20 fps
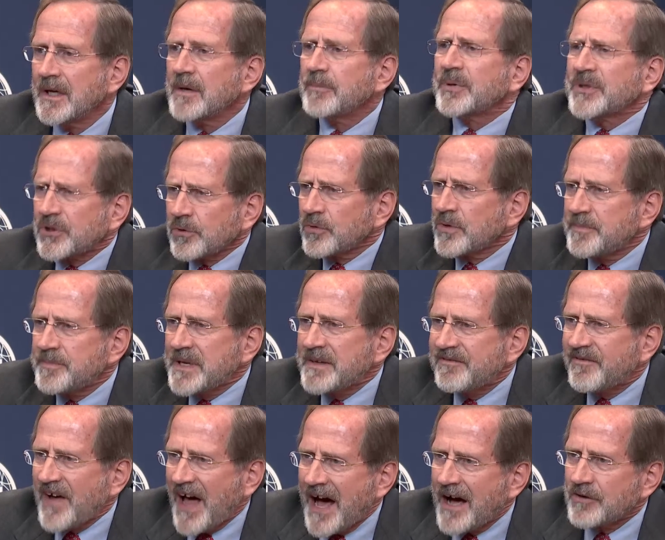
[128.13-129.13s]
But there would be
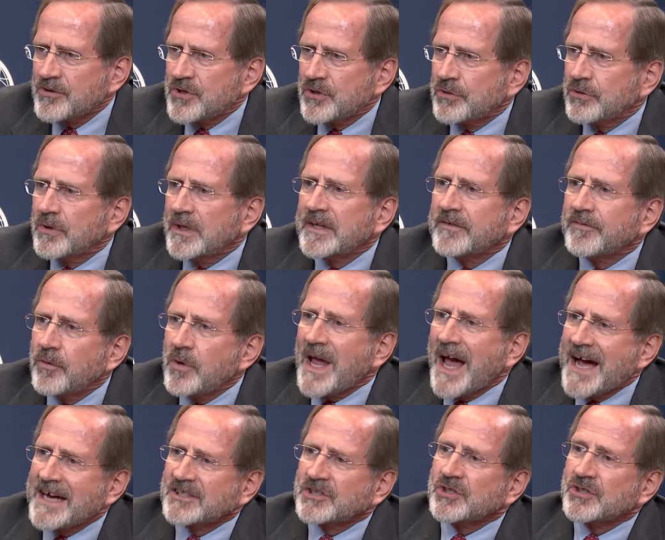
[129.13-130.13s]
value if we
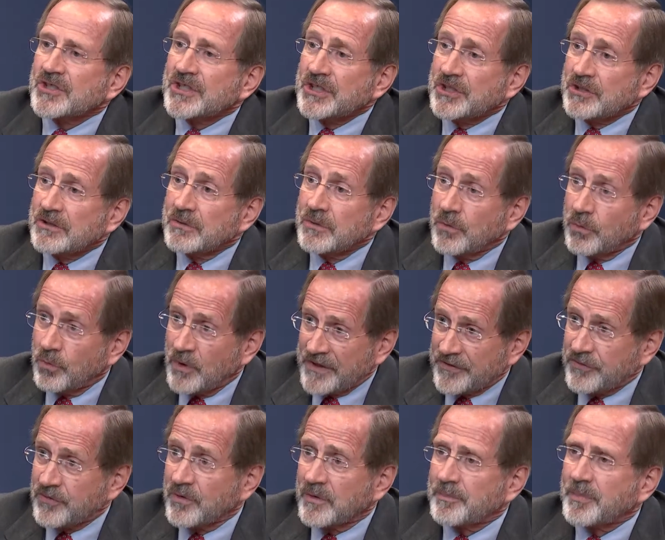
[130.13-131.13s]
actually went
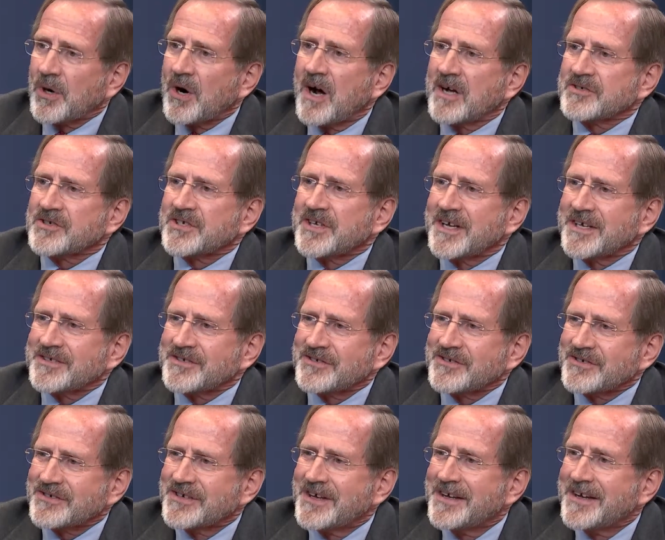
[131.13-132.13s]
through a
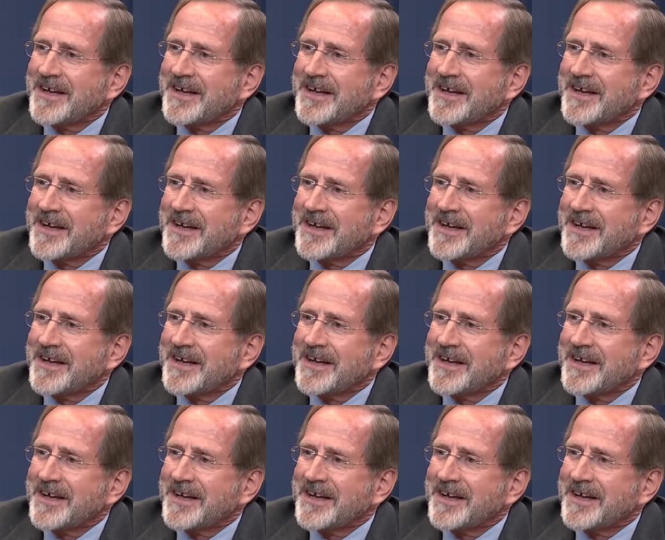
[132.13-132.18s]
process